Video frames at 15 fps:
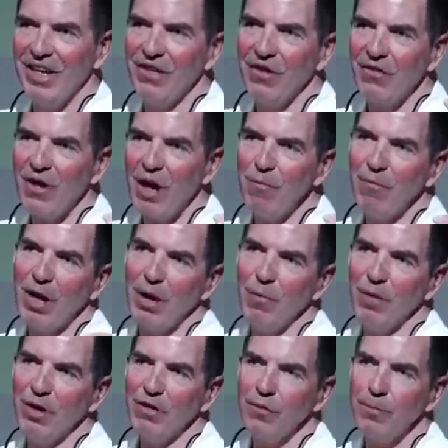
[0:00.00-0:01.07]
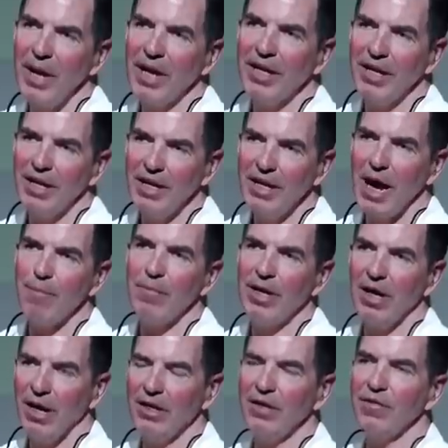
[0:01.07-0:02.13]
in the same way, we're inspecting and
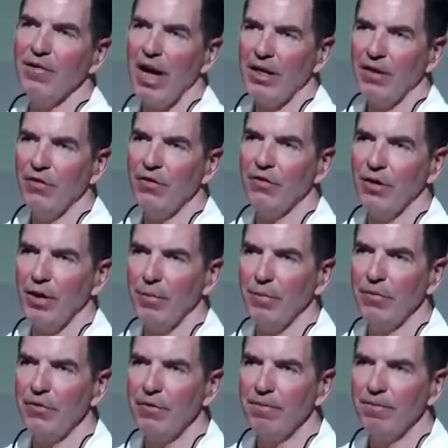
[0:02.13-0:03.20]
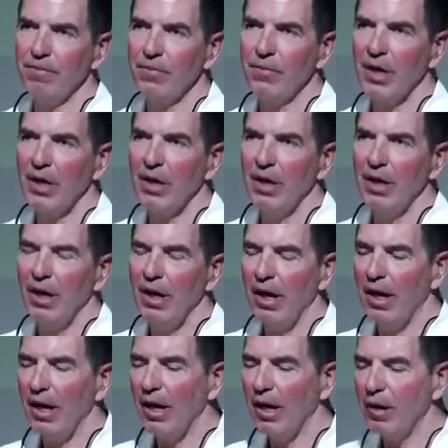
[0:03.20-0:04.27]
adapting other value streams.
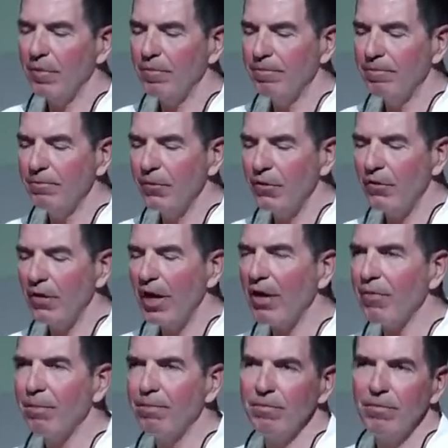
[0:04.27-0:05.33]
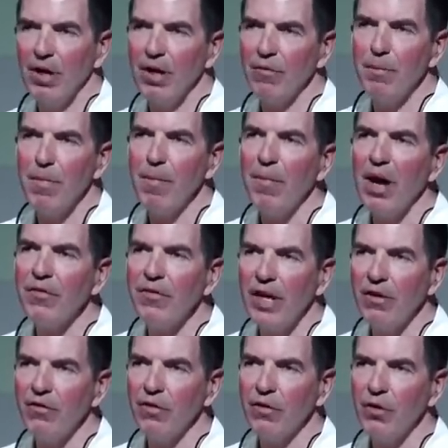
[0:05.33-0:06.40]
Um, so that's, you know, that's my best
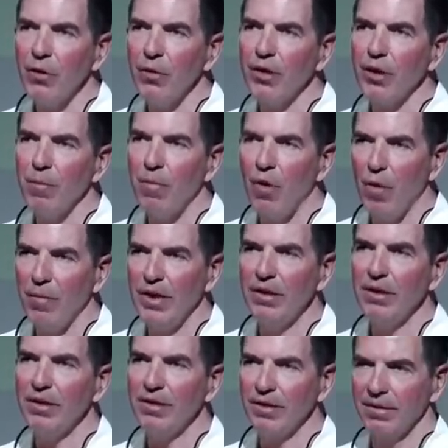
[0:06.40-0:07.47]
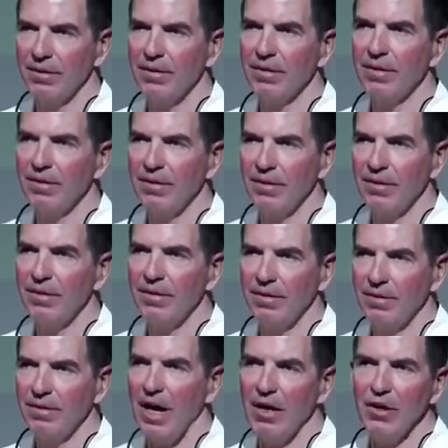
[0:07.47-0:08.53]
answer to you at the moment.
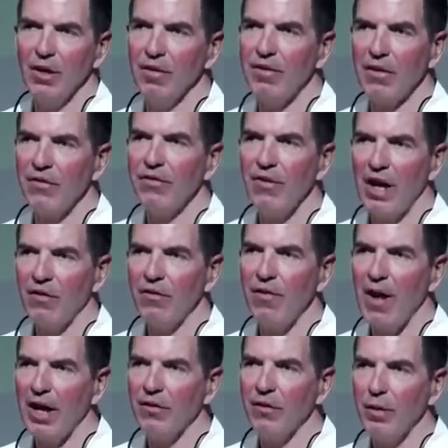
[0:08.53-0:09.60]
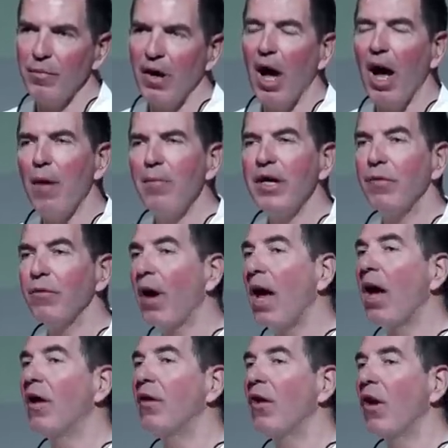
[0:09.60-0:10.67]
I don't know if that's satisfactory, but I'll be
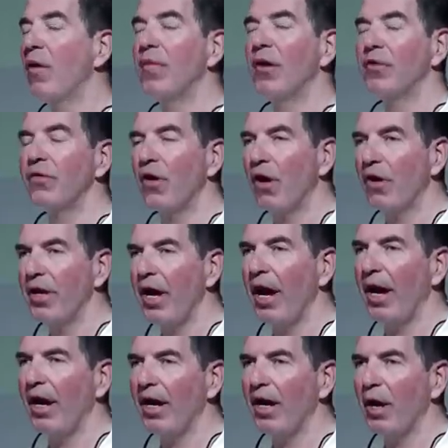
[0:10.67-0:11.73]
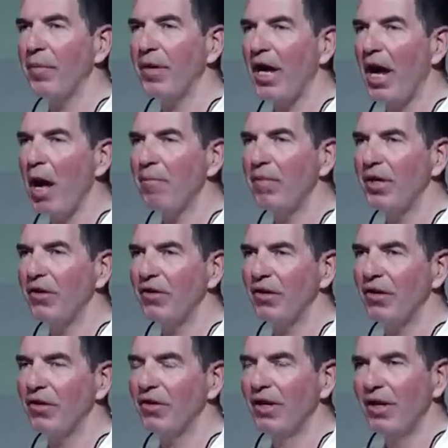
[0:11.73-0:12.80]
around almost all day, and I'll be happy
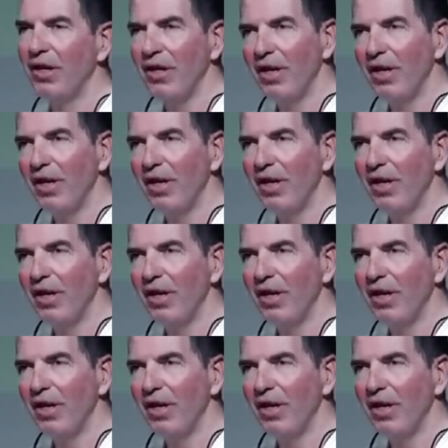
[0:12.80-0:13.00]
to